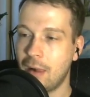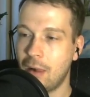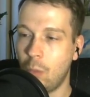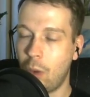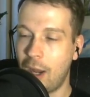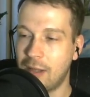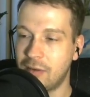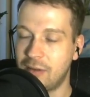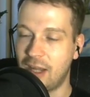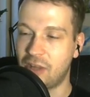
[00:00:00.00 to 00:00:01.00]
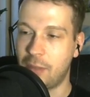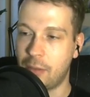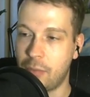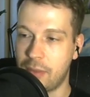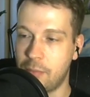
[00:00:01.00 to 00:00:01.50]
White takes back
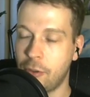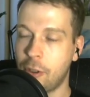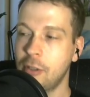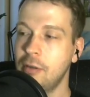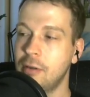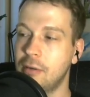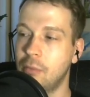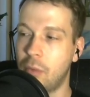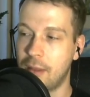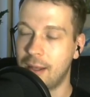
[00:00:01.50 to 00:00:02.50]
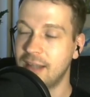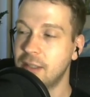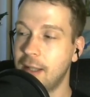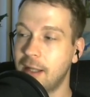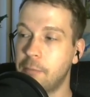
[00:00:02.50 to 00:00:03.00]
with the pawn, with an
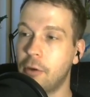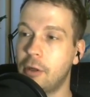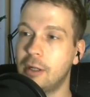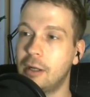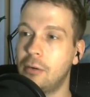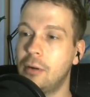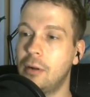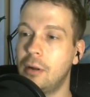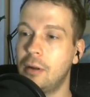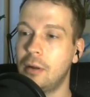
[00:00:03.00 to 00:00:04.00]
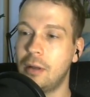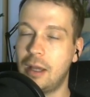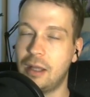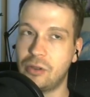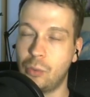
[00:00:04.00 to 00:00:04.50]
isolated pawn now,
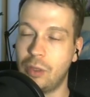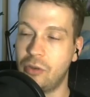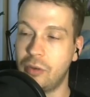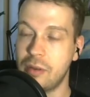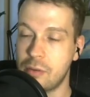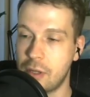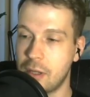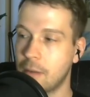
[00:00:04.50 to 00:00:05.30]
and queen to d3.